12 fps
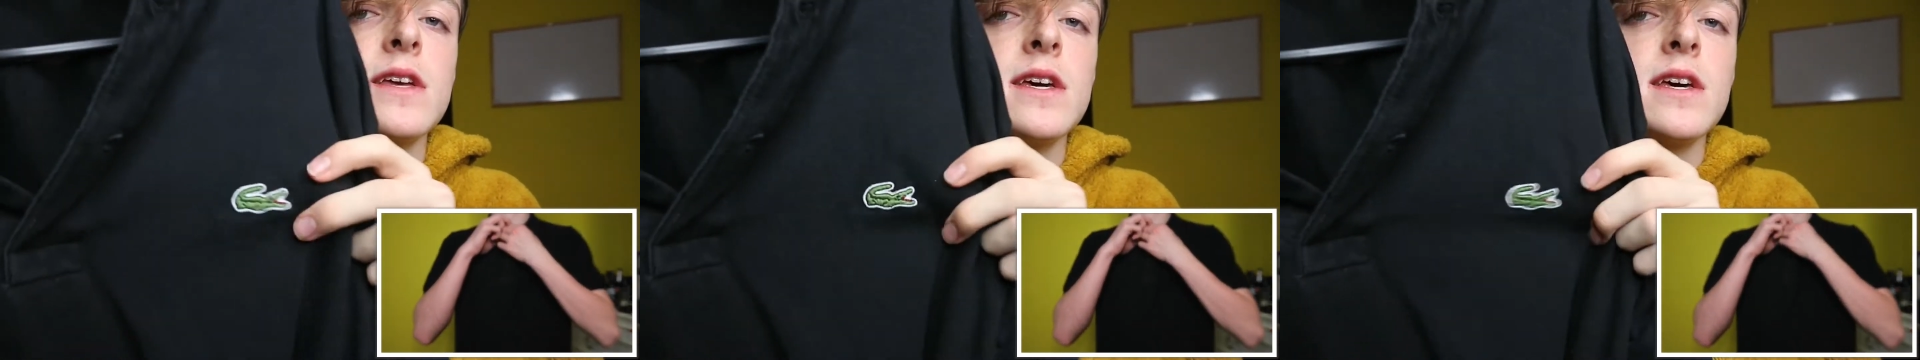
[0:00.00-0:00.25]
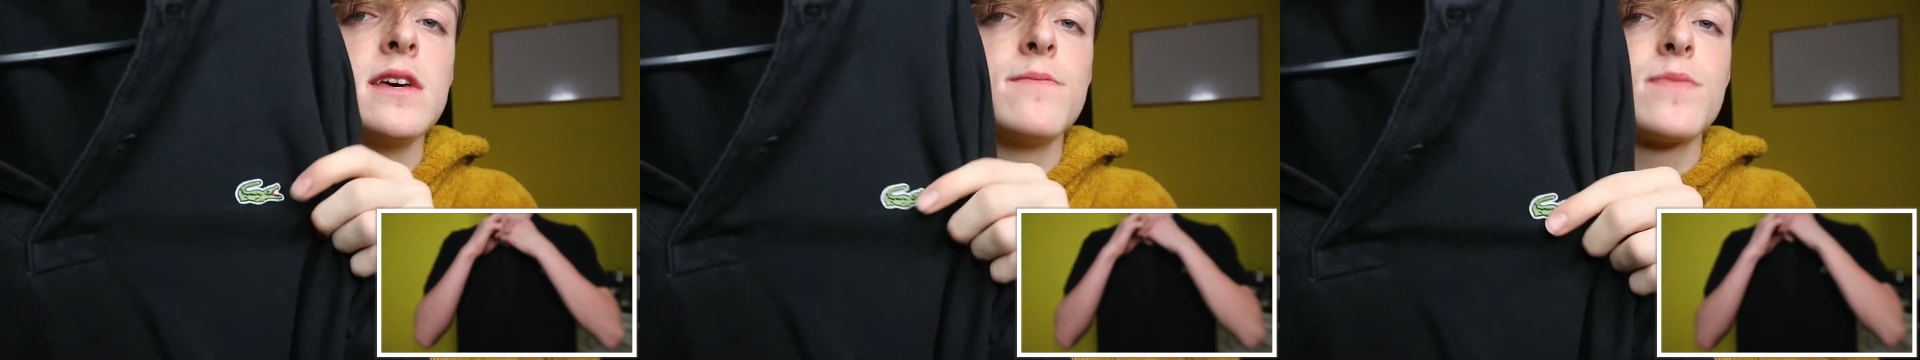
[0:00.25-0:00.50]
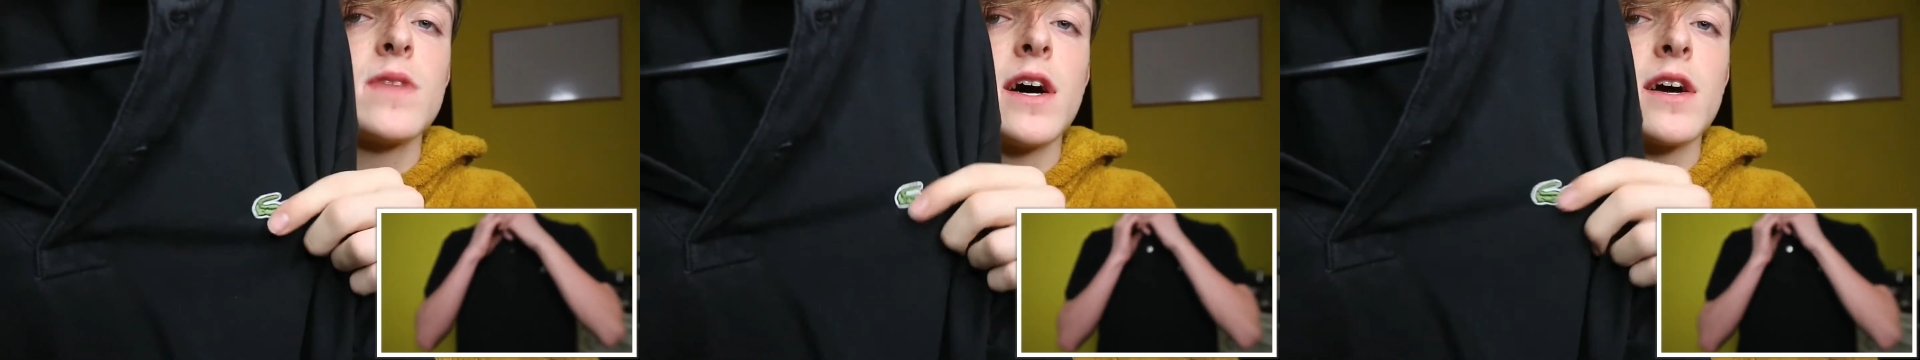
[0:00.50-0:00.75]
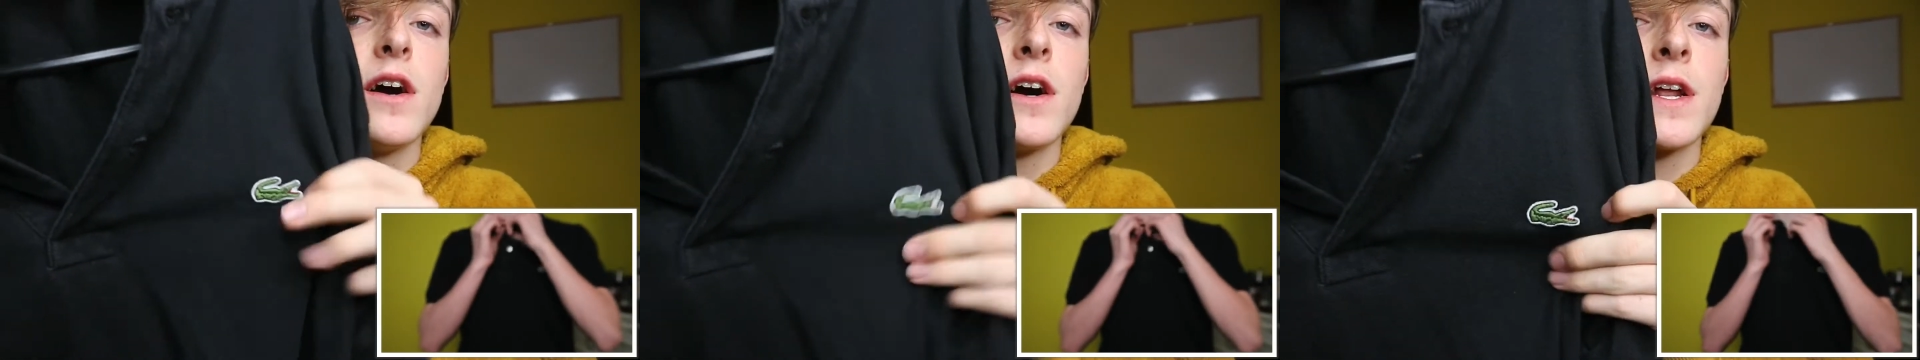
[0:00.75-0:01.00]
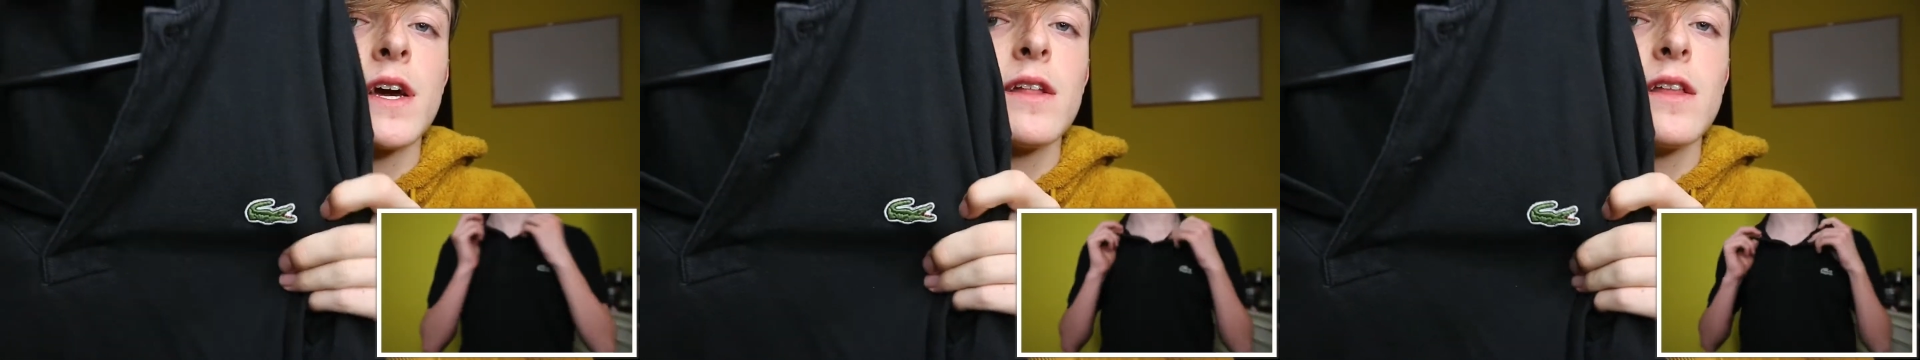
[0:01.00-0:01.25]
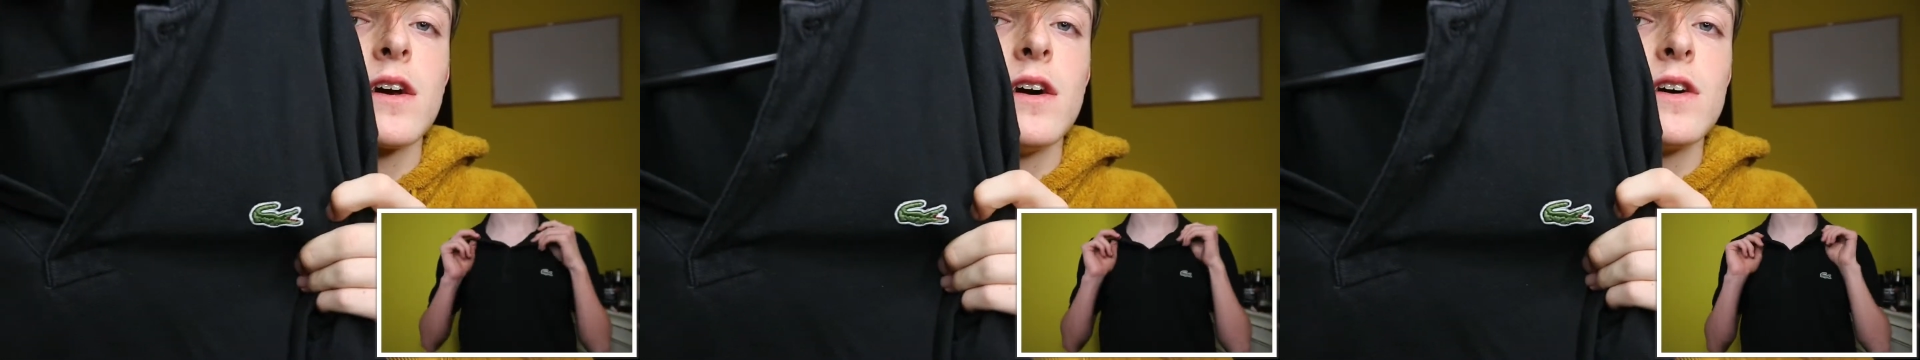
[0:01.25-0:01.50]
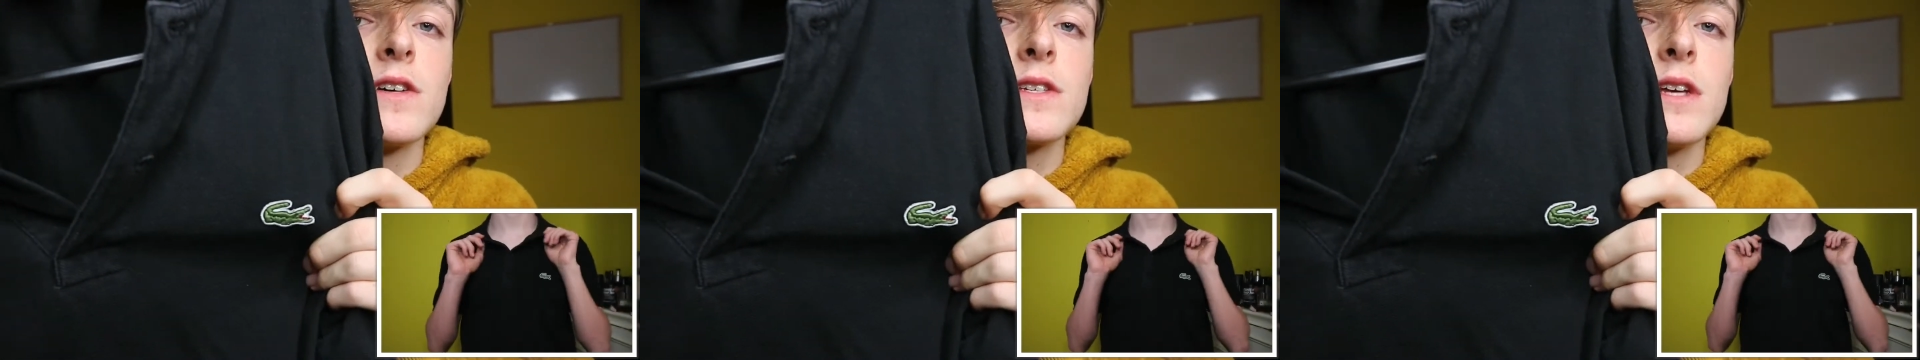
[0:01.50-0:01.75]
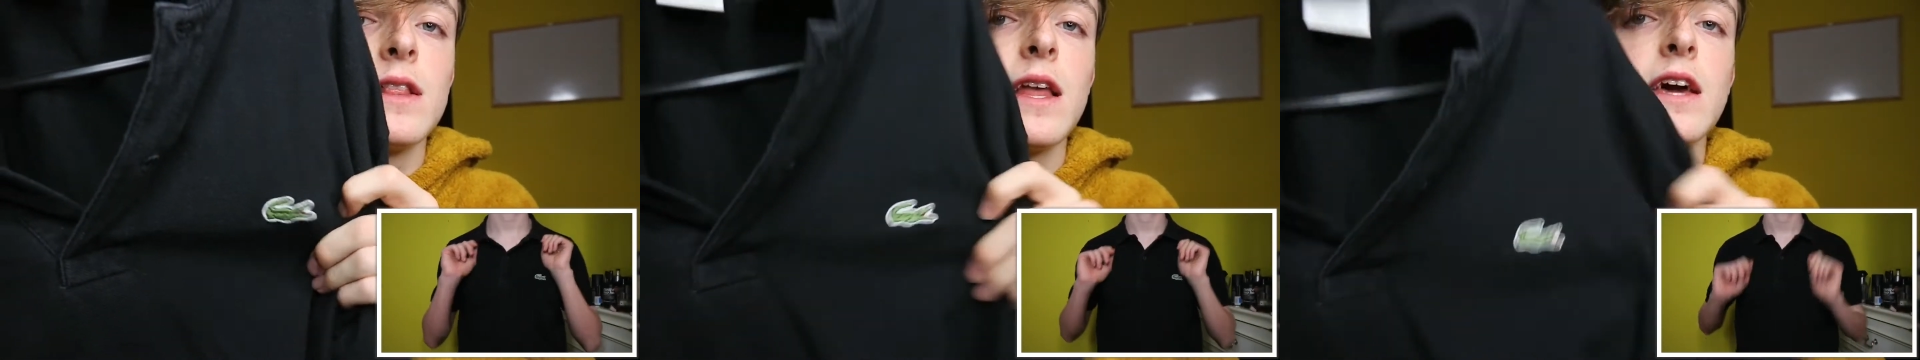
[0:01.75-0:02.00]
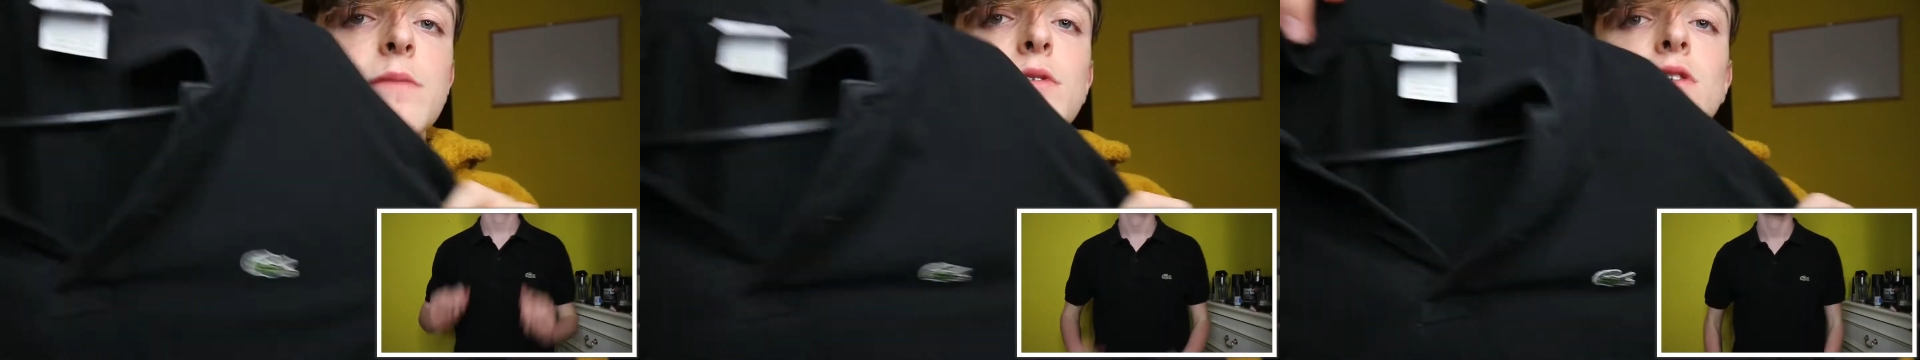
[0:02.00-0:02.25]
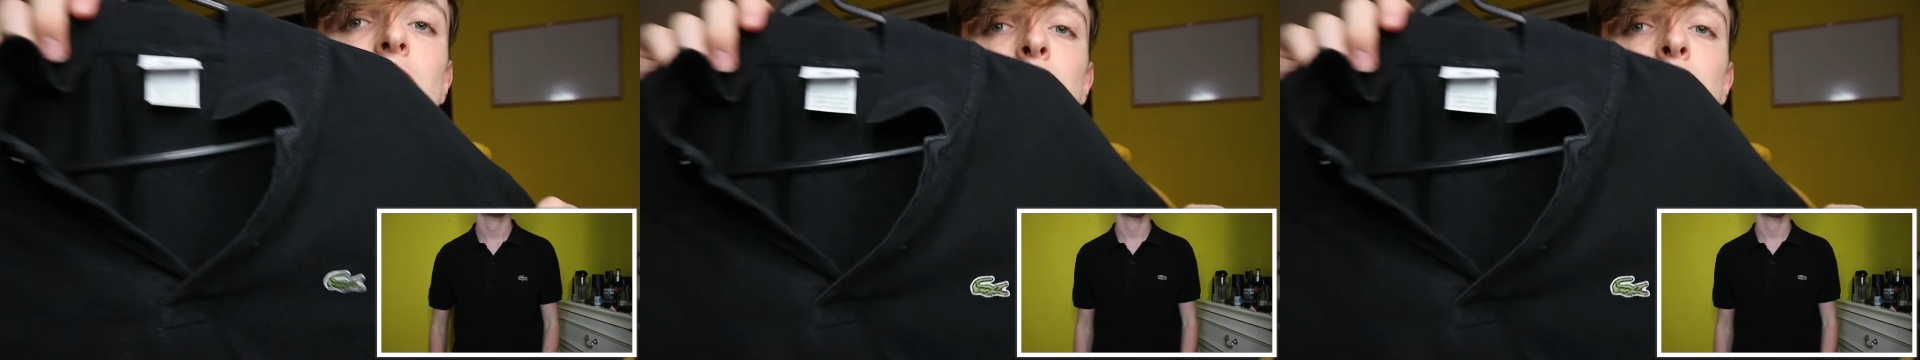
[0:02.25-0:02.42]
the iconic Lacoste label,